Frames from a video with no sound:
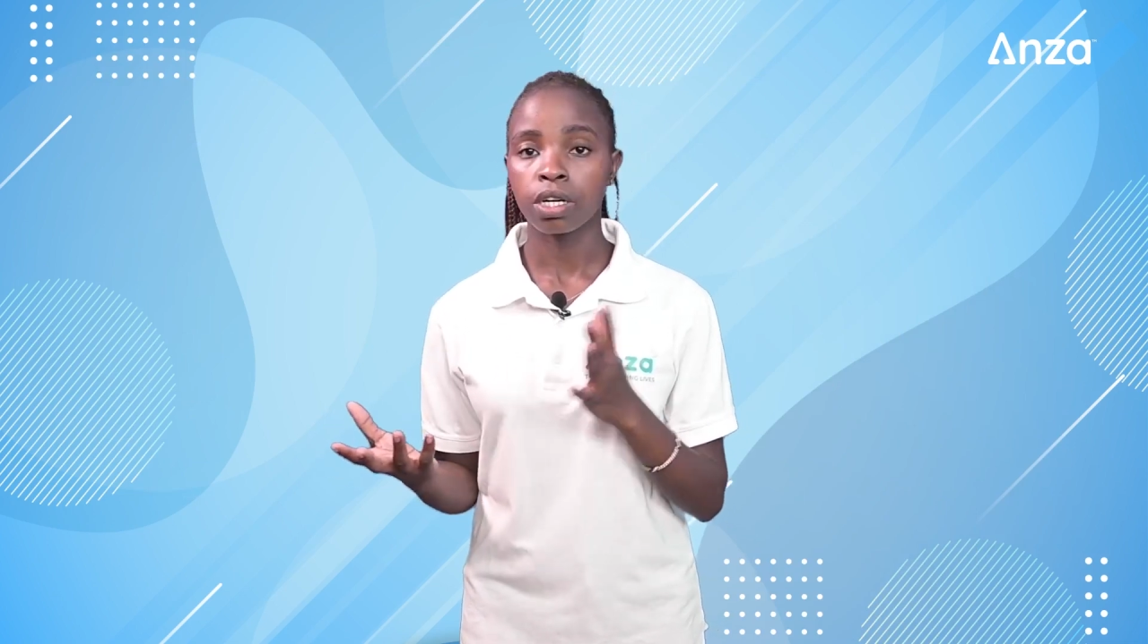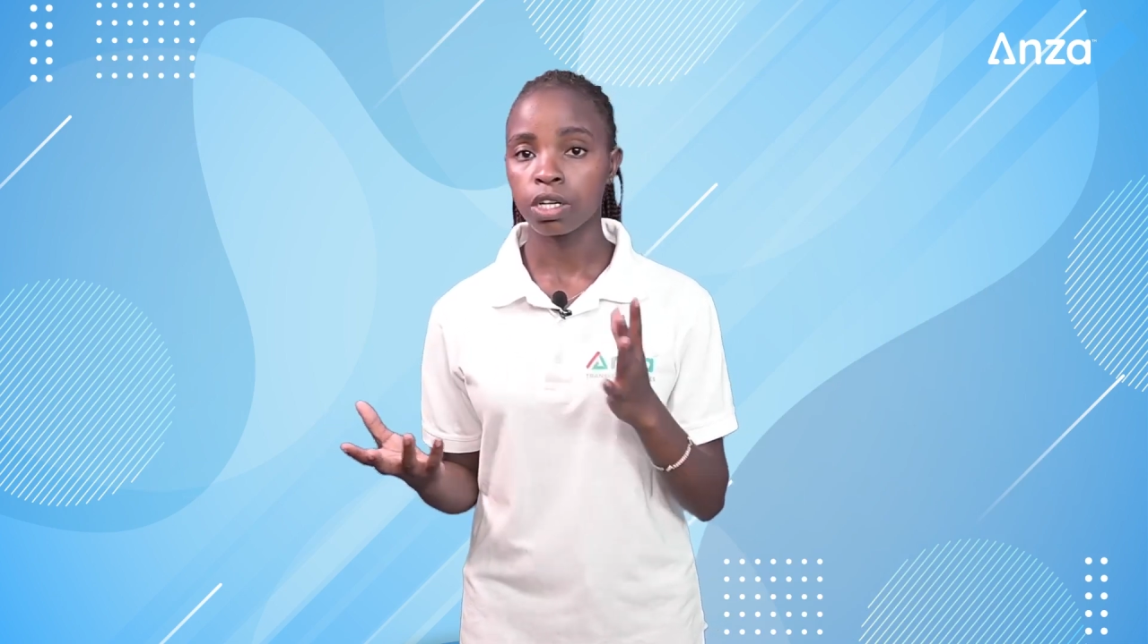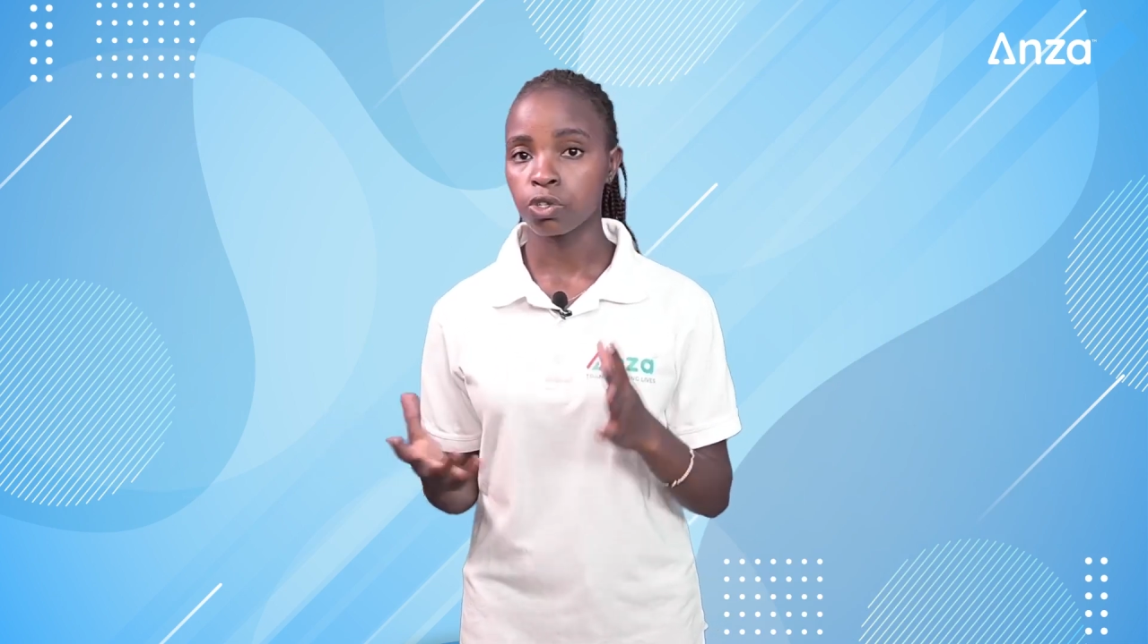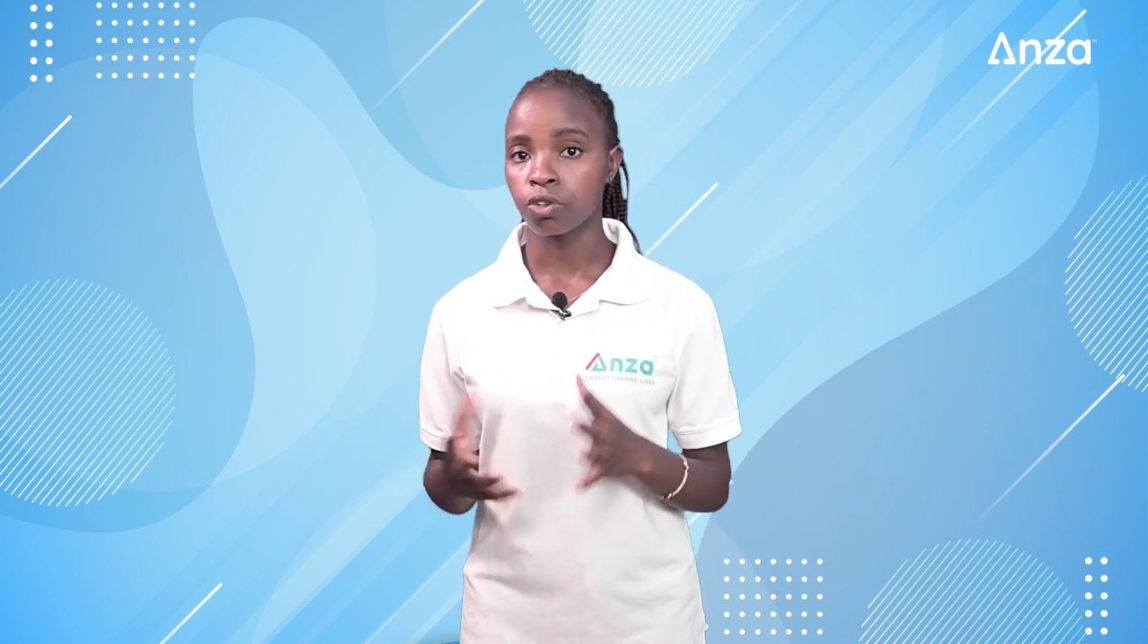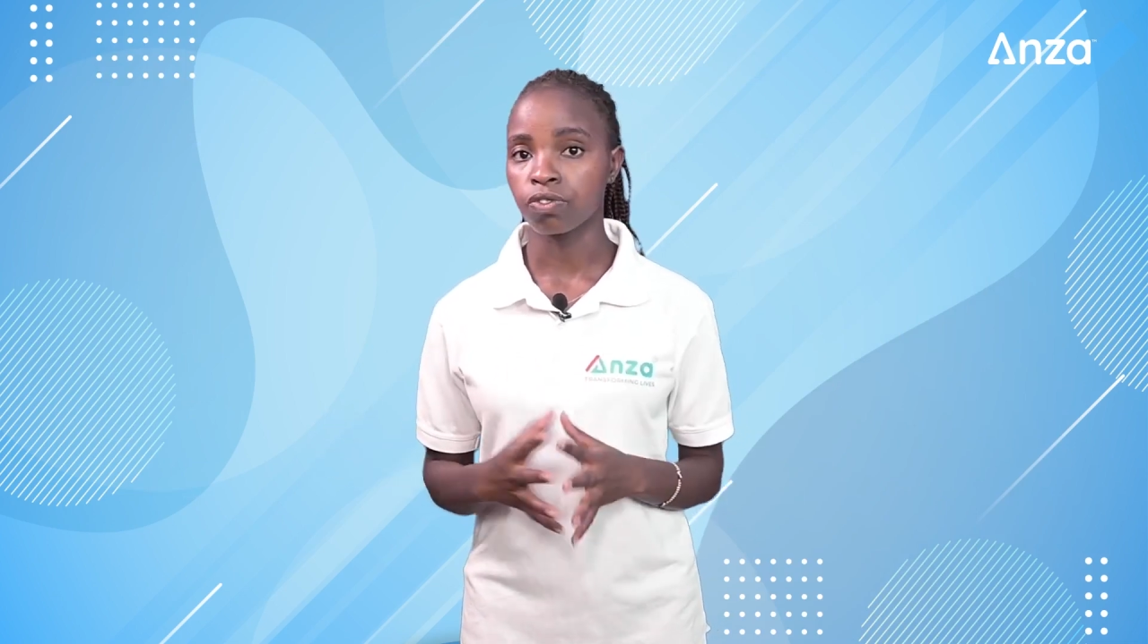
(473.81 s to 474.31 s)

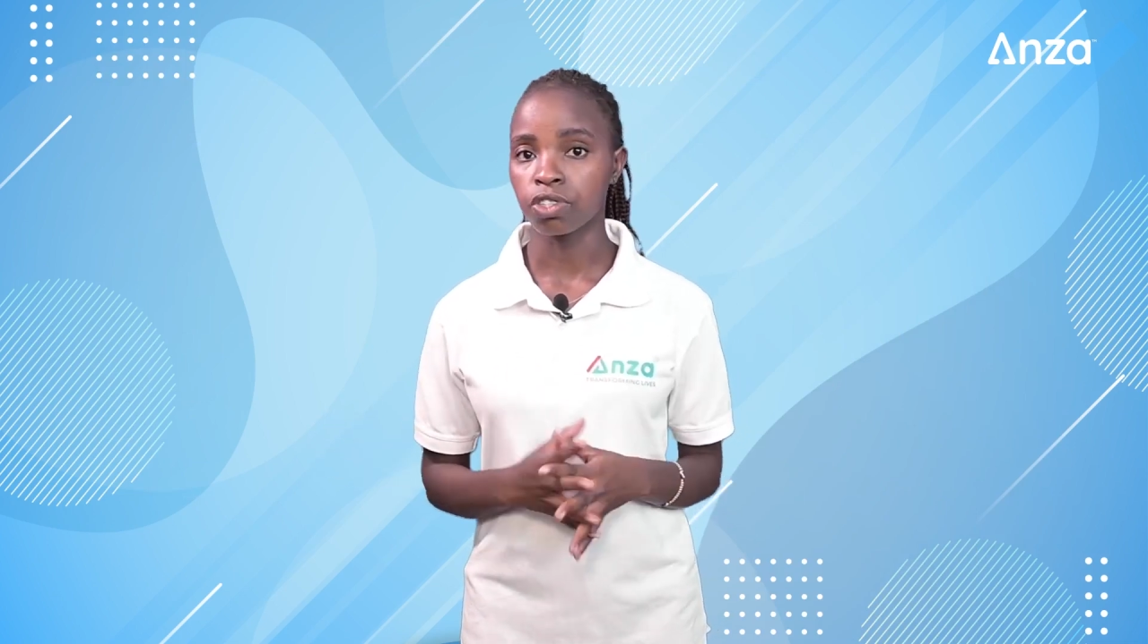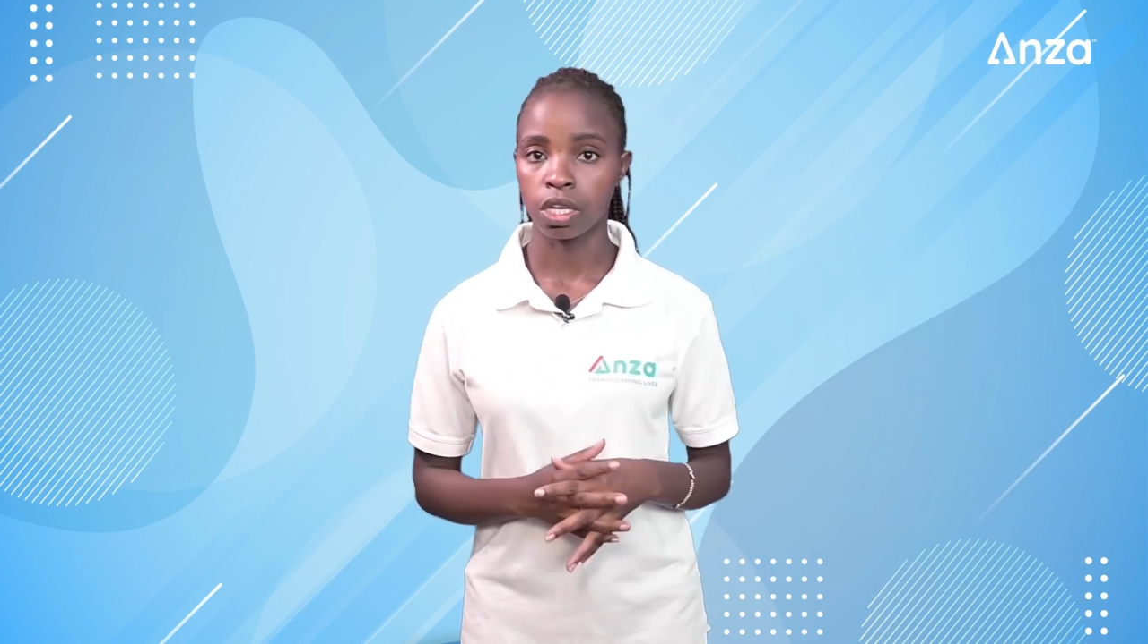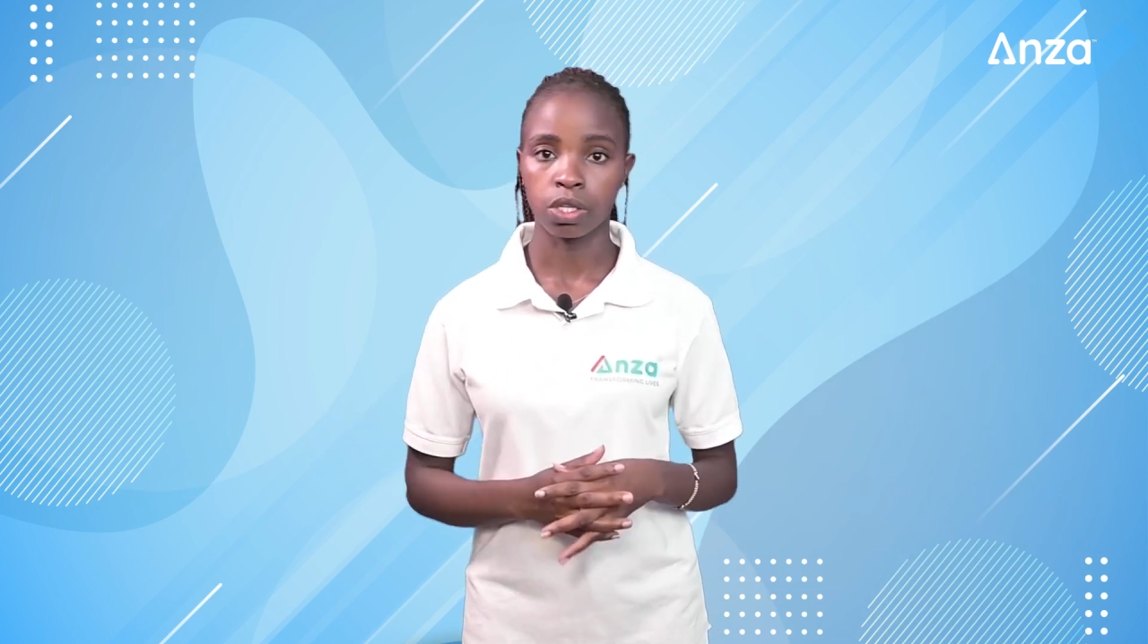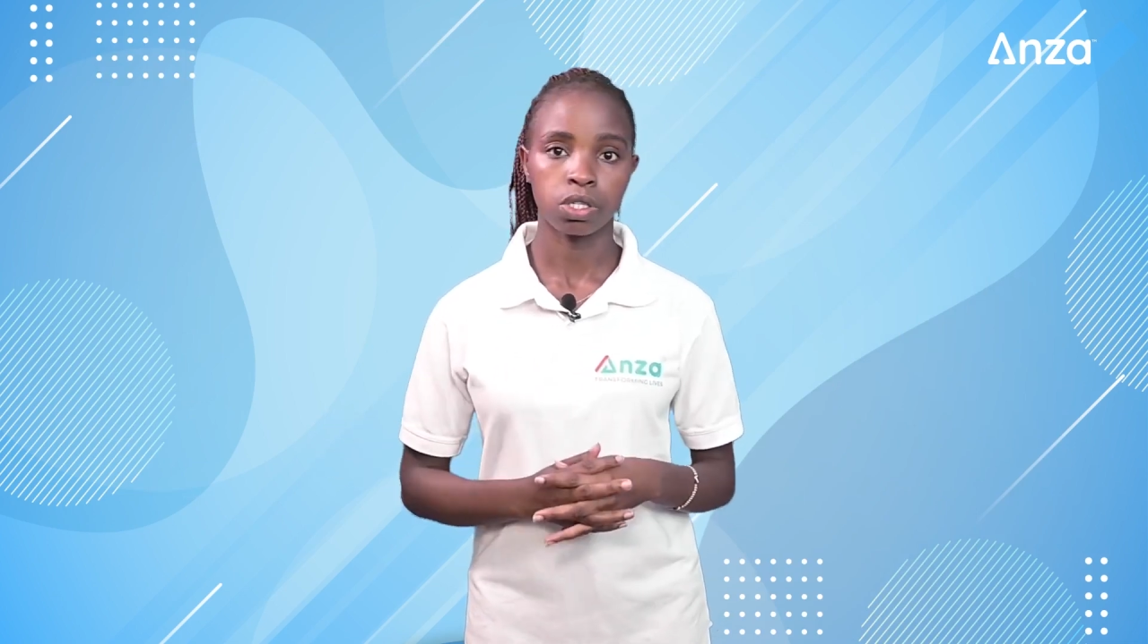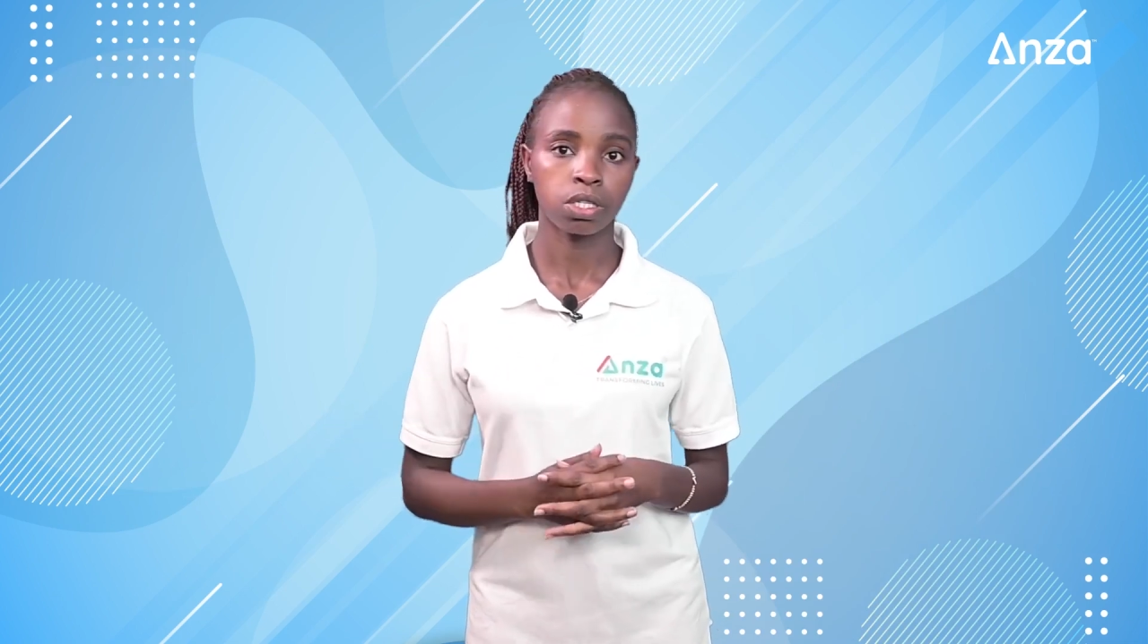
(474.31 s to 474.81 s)
rate of
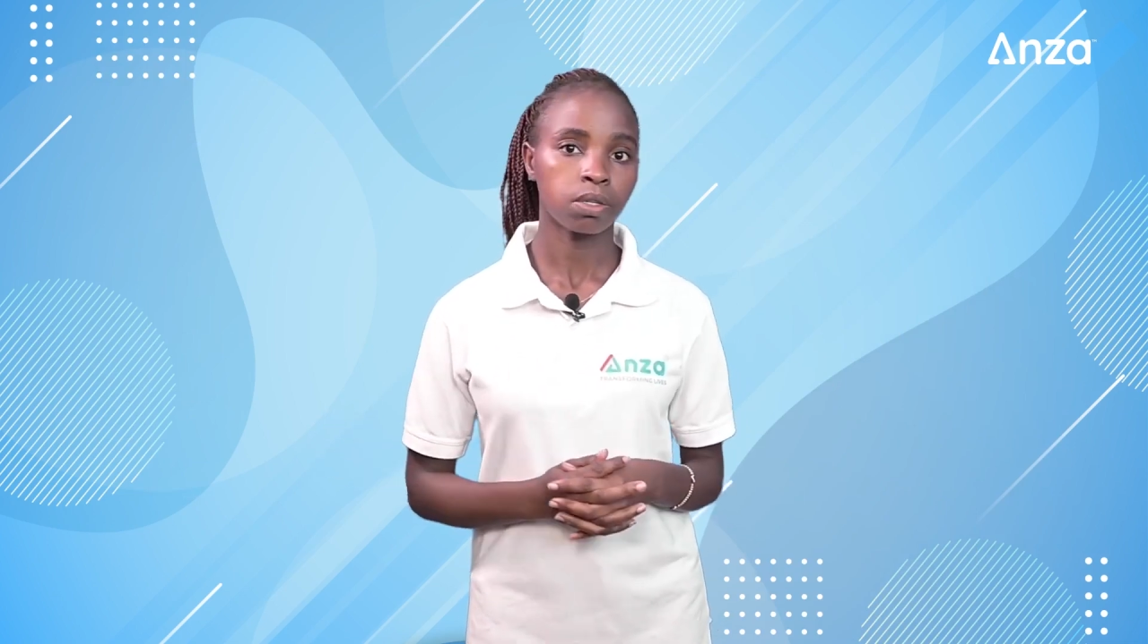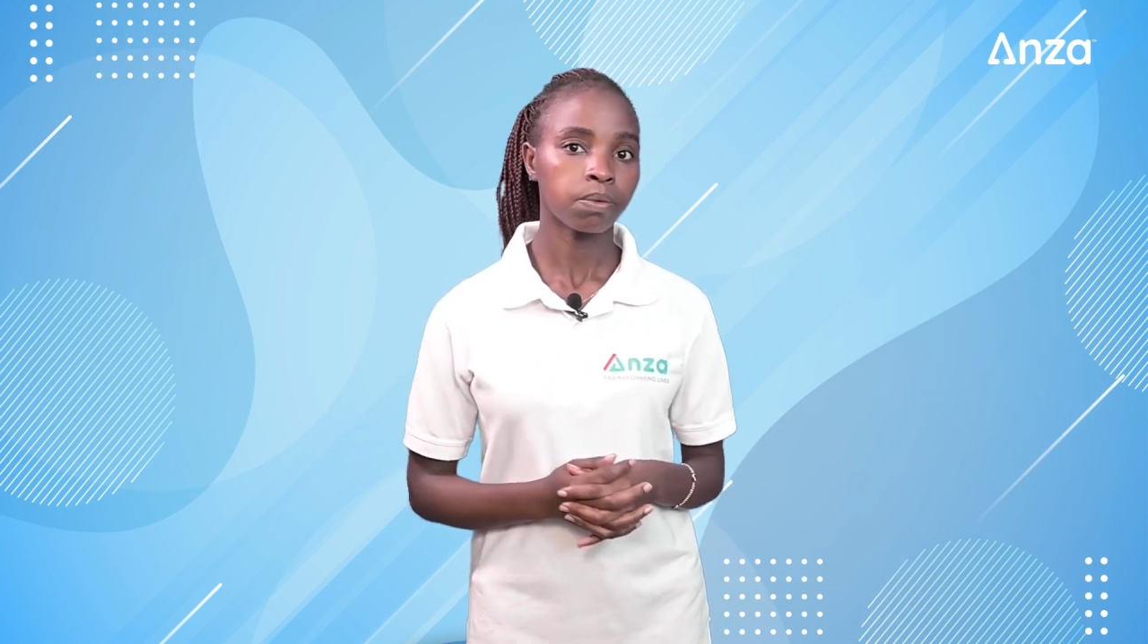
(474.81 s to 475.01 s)
change.